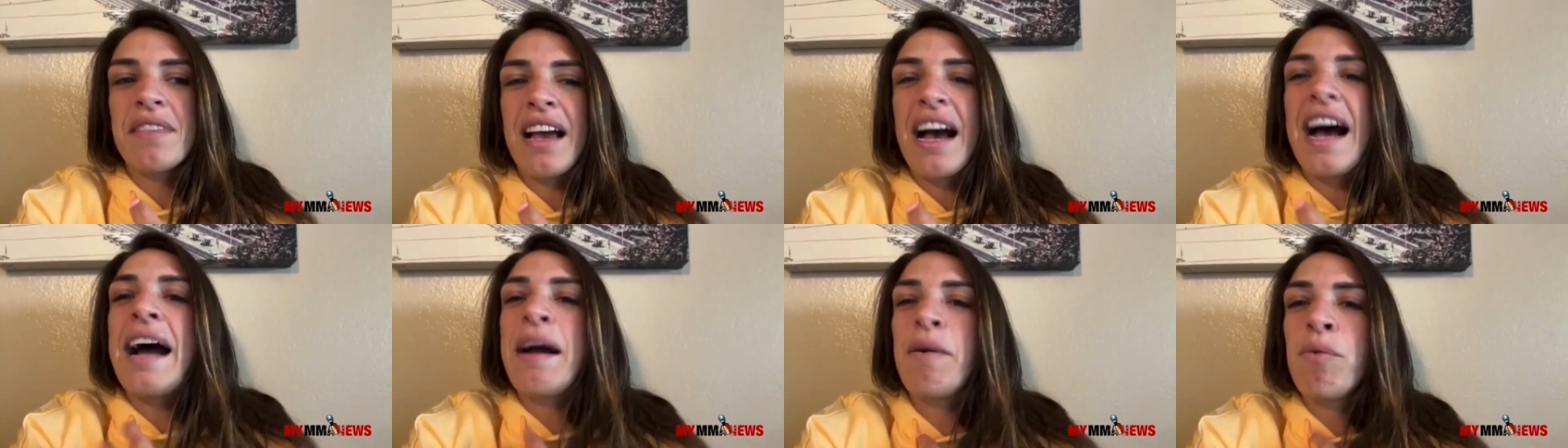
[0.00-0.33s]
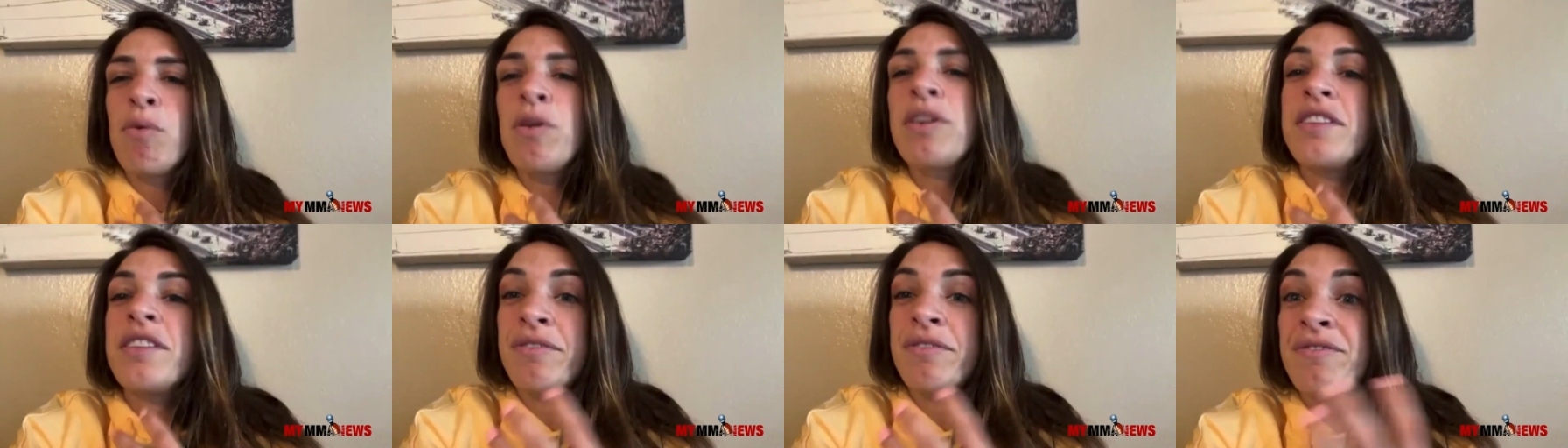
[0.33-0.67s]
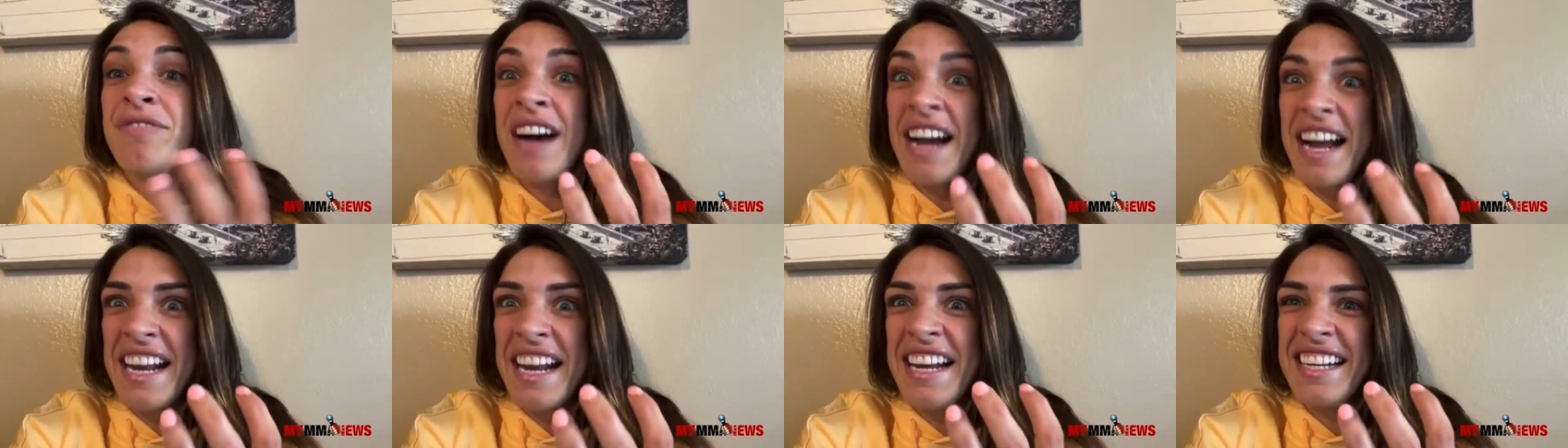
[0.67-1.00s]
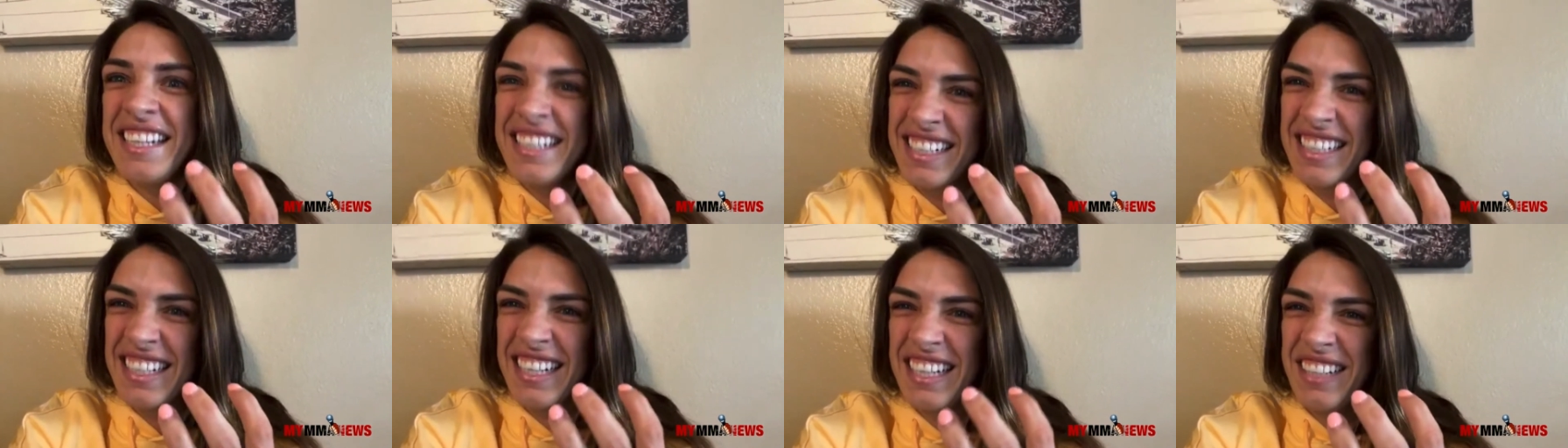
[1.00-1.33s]
I won the fight.
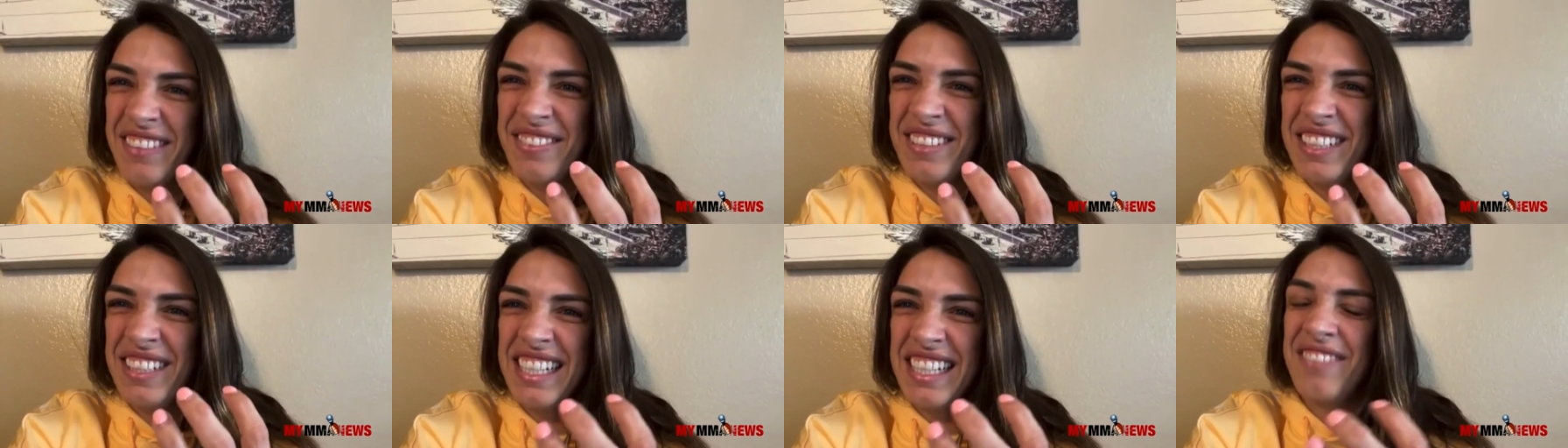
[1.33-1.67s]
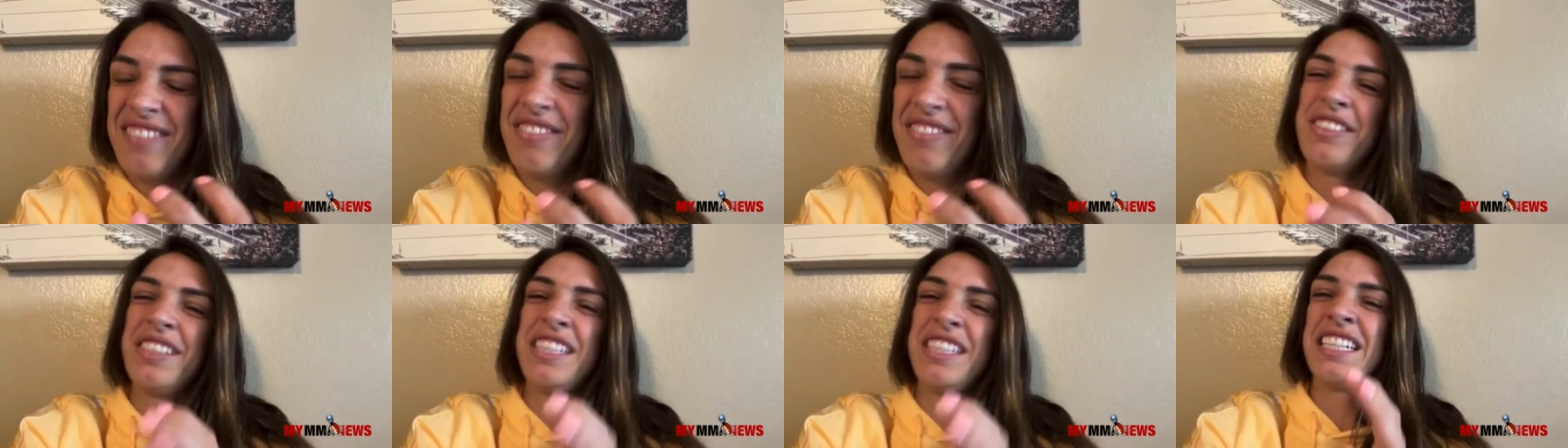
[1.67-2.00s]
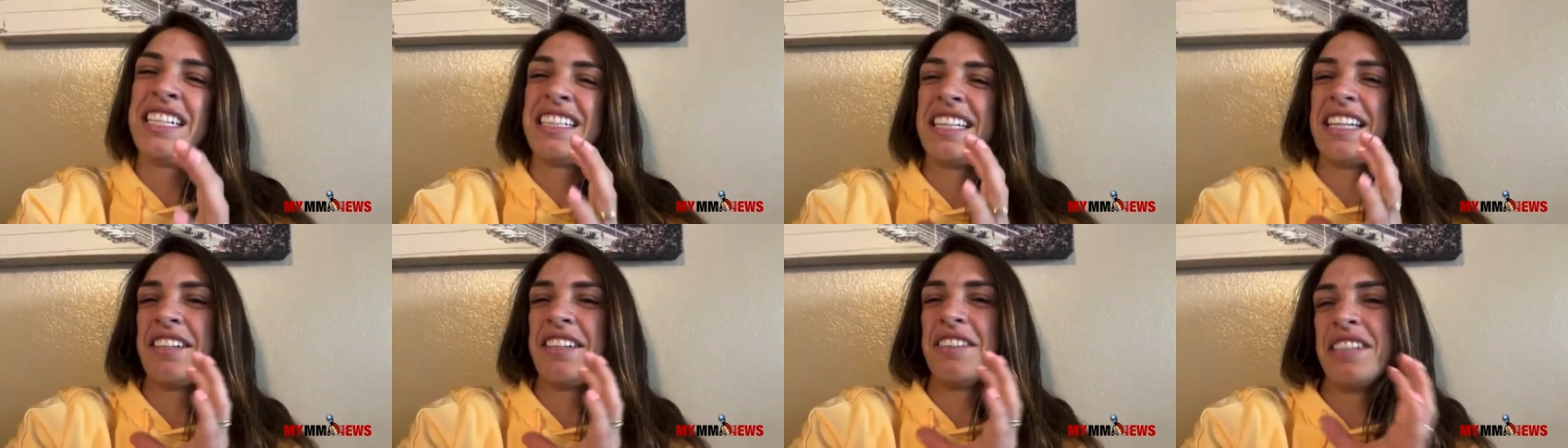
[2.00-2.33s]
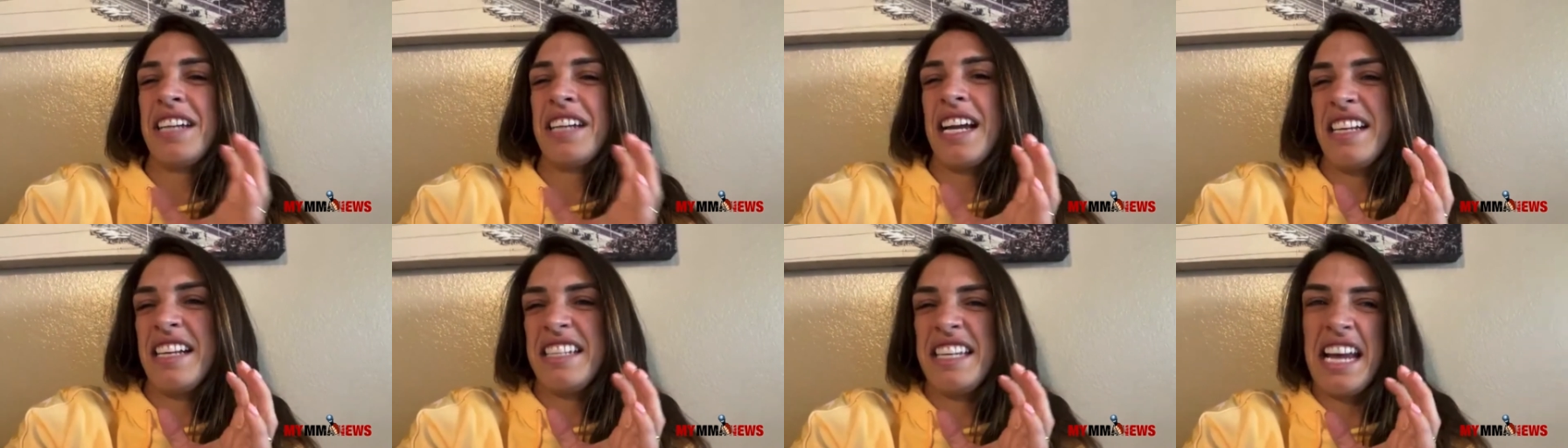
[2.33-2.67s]
You know what I mean? If you think like,
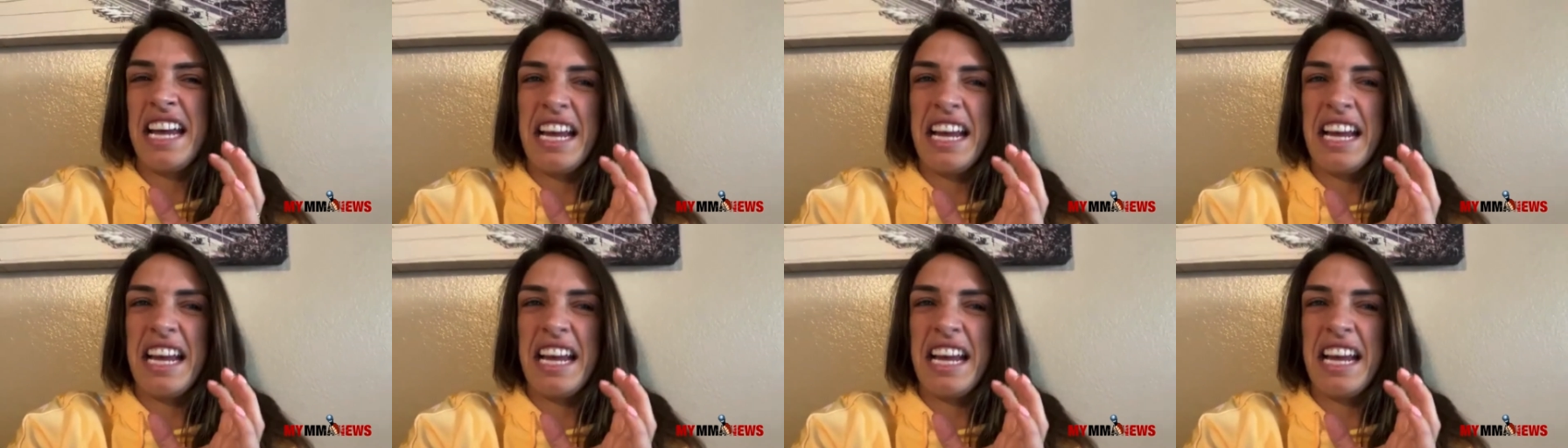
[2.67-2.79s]
okay,